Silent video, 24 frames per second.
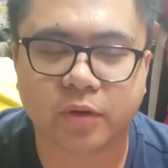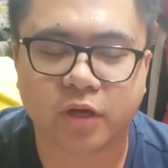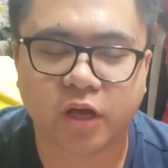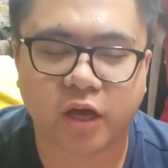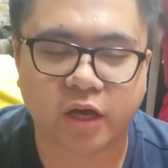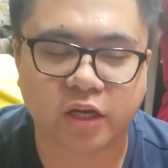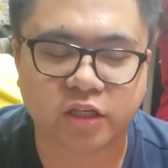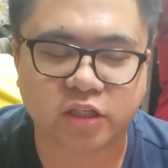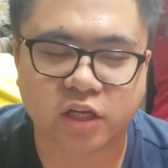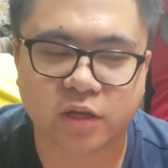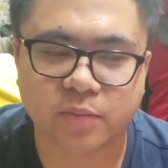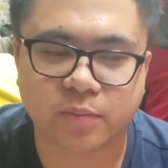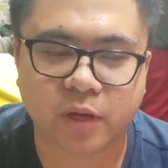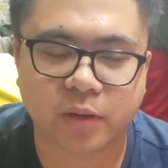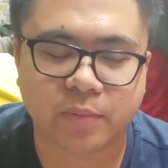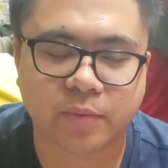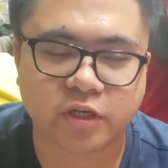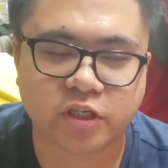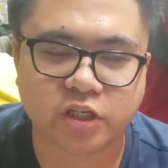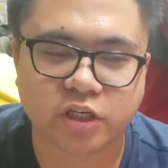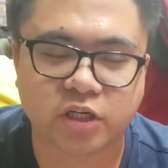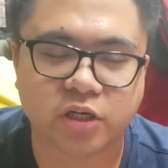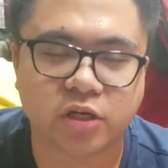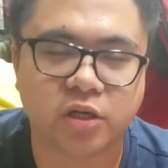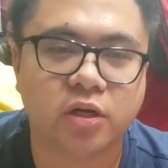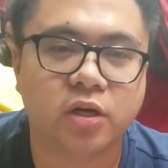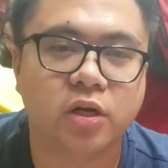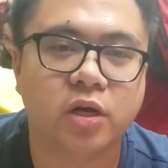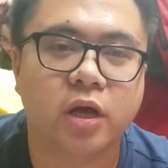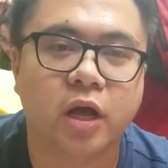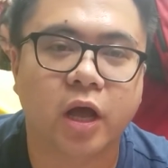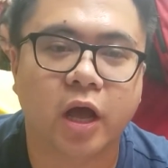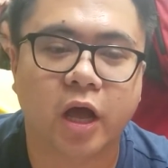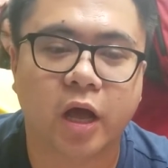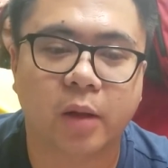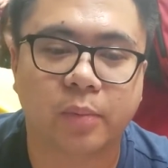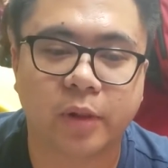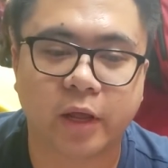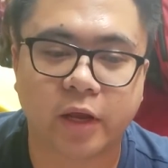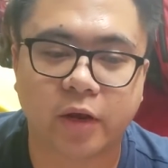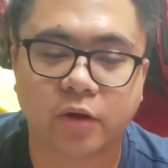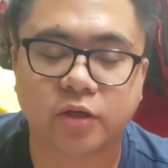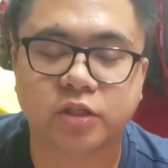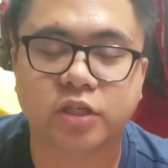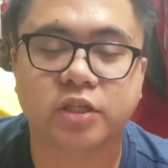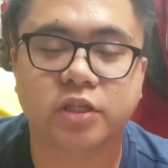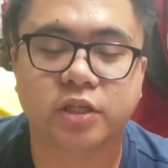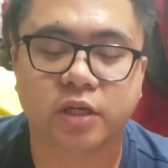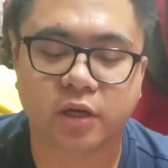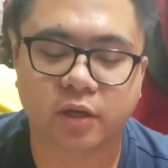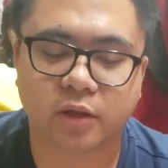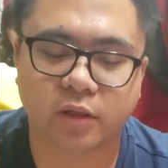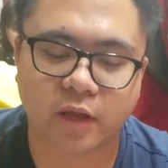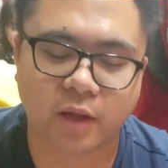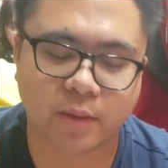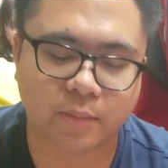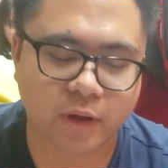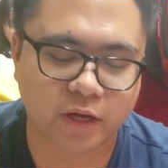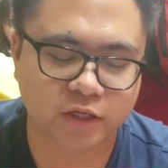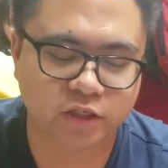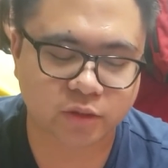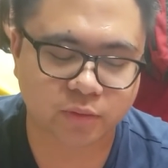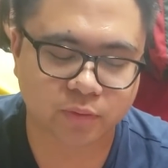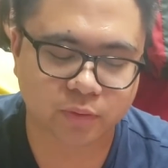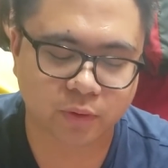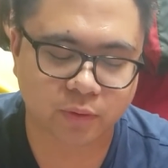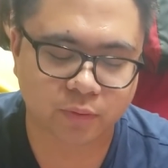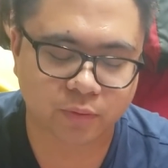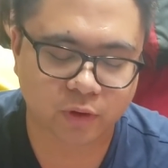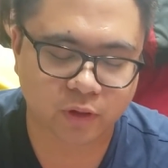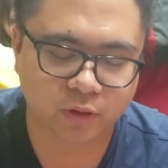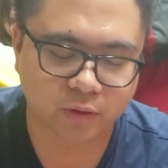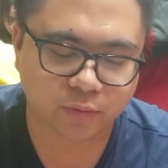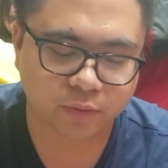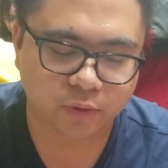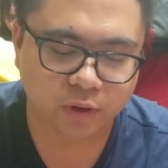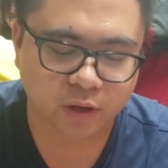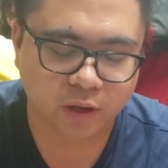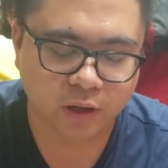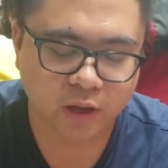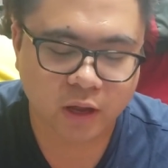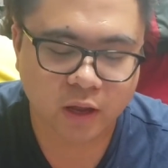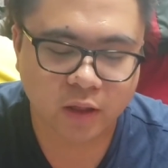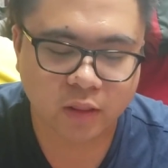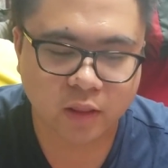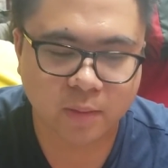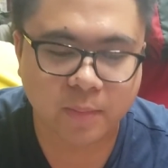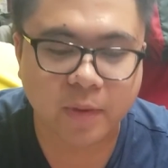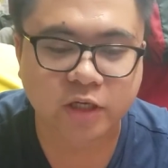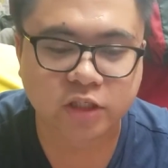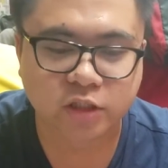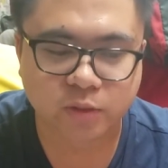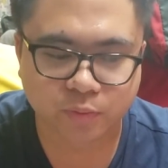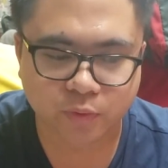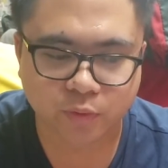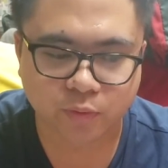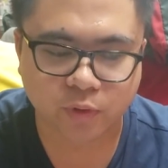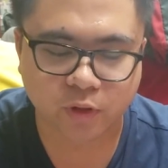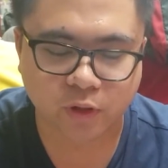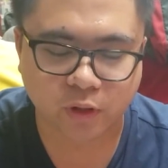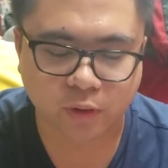PPG. Uh, played OTT. That matchup went really, the matchup went really